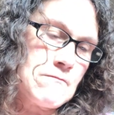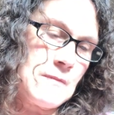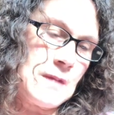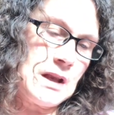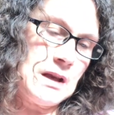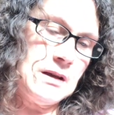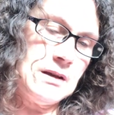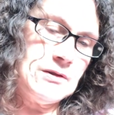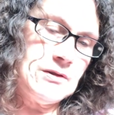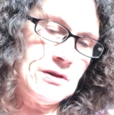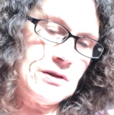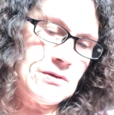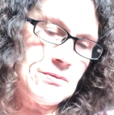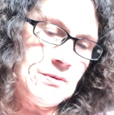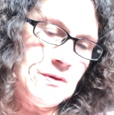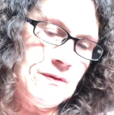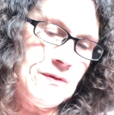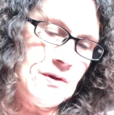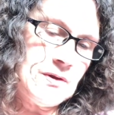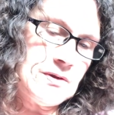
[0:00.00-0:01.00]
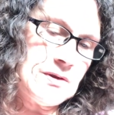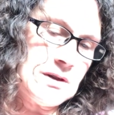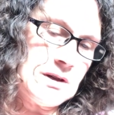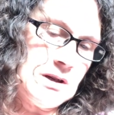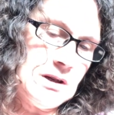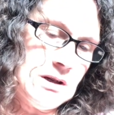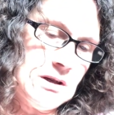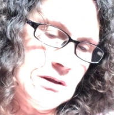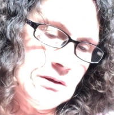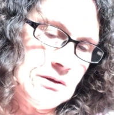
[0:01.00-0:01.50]
It just refers to
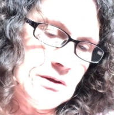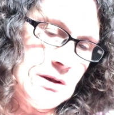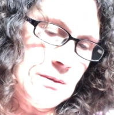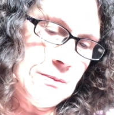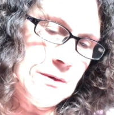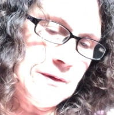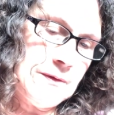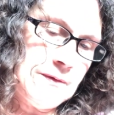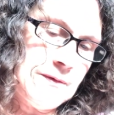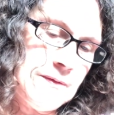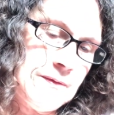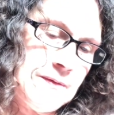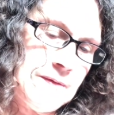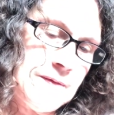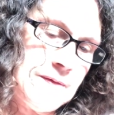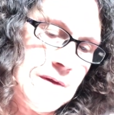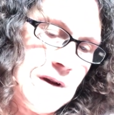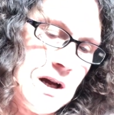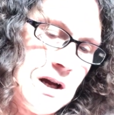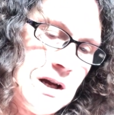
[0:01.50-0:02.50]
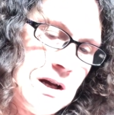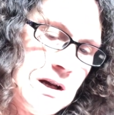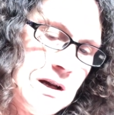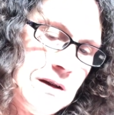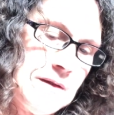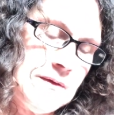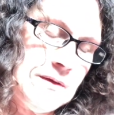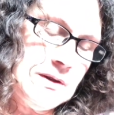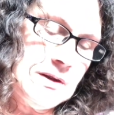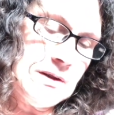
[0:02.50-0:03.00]
color number
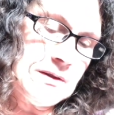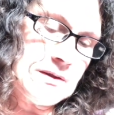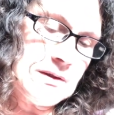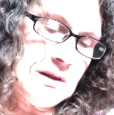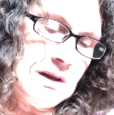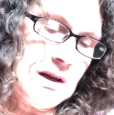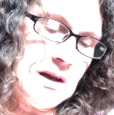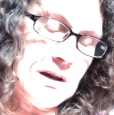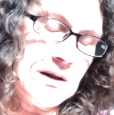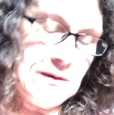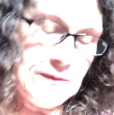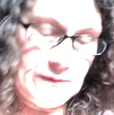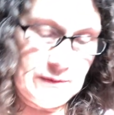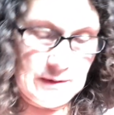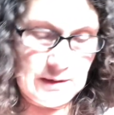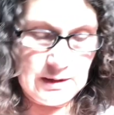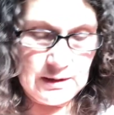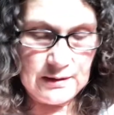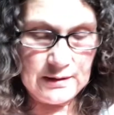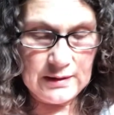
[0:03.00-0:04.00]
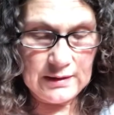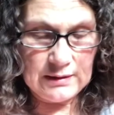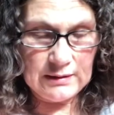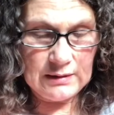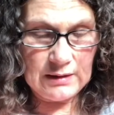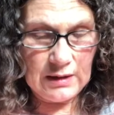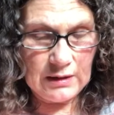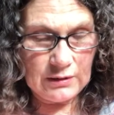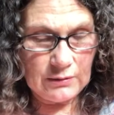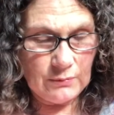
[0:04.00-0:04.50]
5. It doesn't have, the
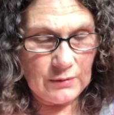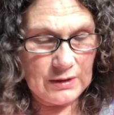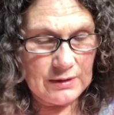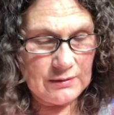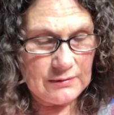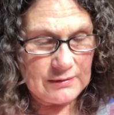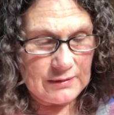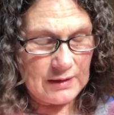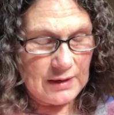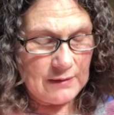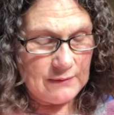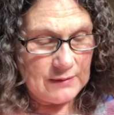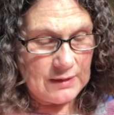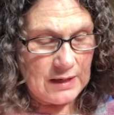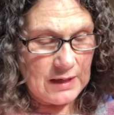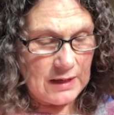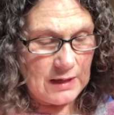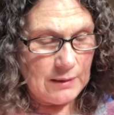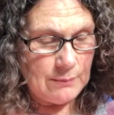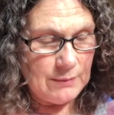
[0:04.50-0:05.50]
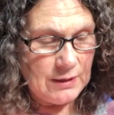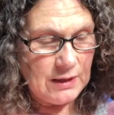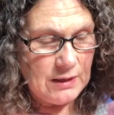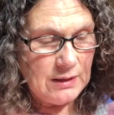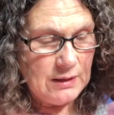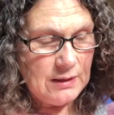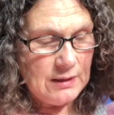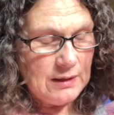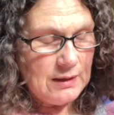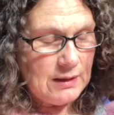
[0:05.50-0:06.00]
colorway doesn't have a name.
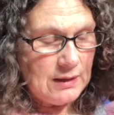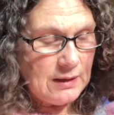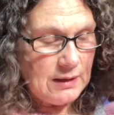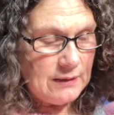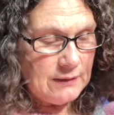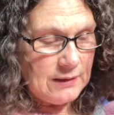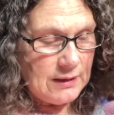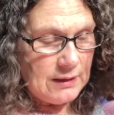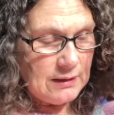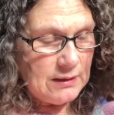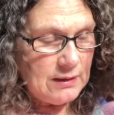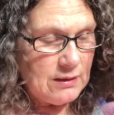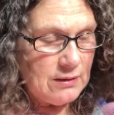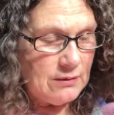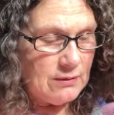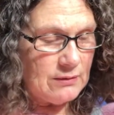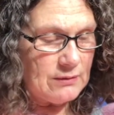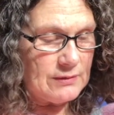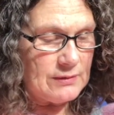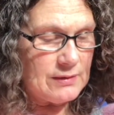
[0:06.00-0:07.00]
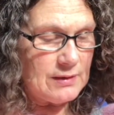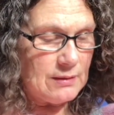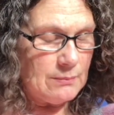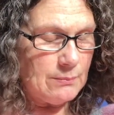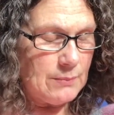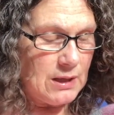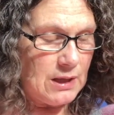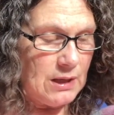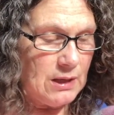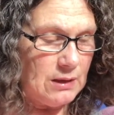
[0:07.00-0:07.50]
And then here's the
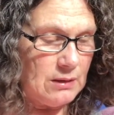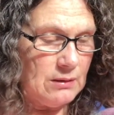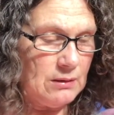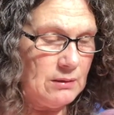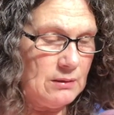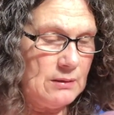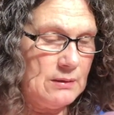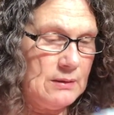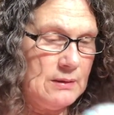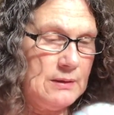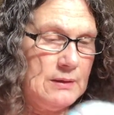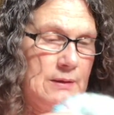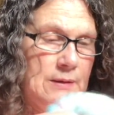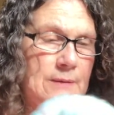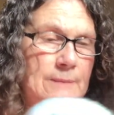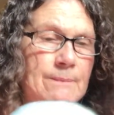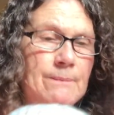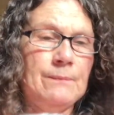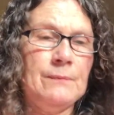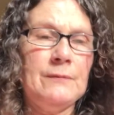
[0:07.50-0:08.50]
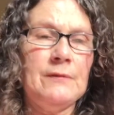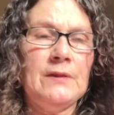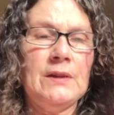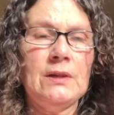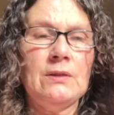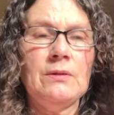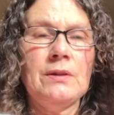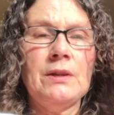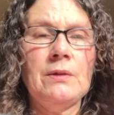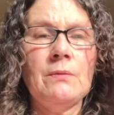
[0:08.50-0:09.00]
main
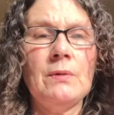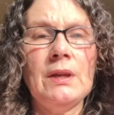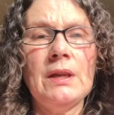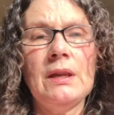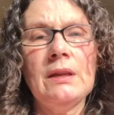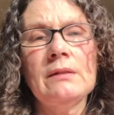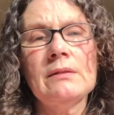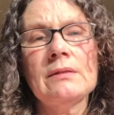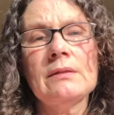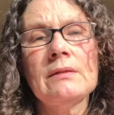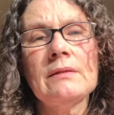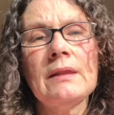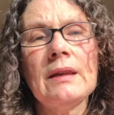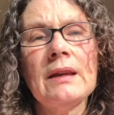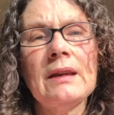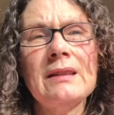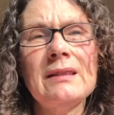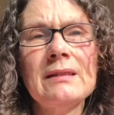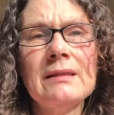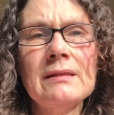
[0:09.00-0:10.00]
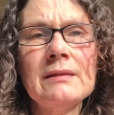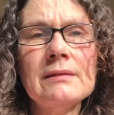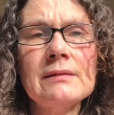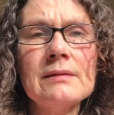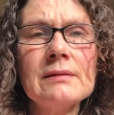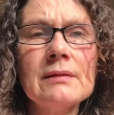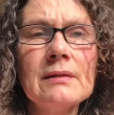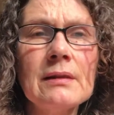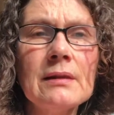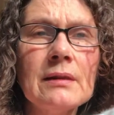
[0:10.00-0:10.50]
fingering weight. That is,
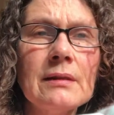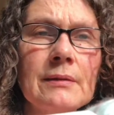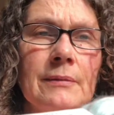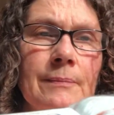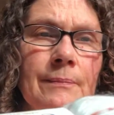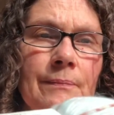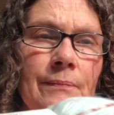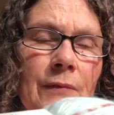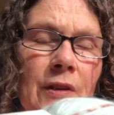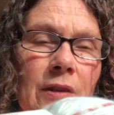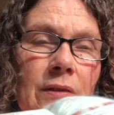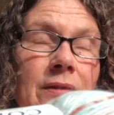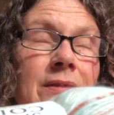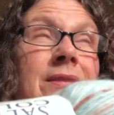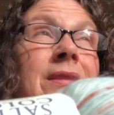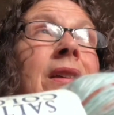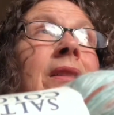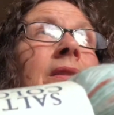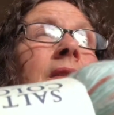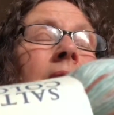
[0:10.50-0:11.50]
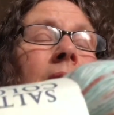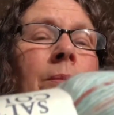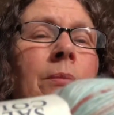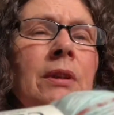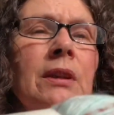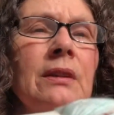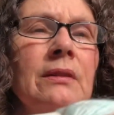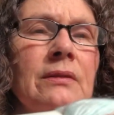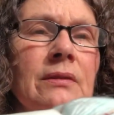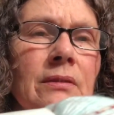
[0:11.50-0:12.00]
oh, the sun's coming
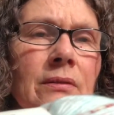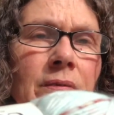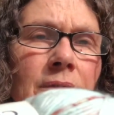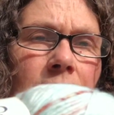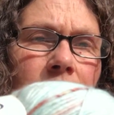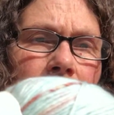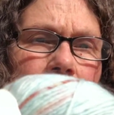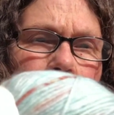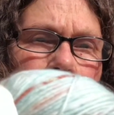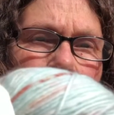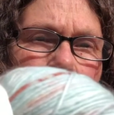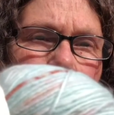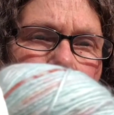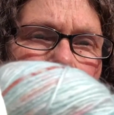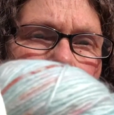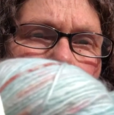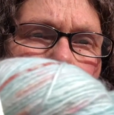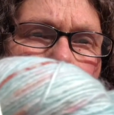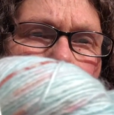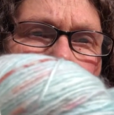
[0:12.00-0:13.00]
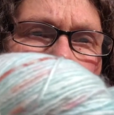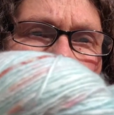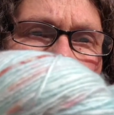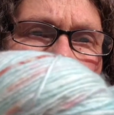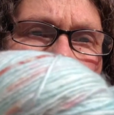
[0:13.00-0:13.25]
in, so it might be a little bright in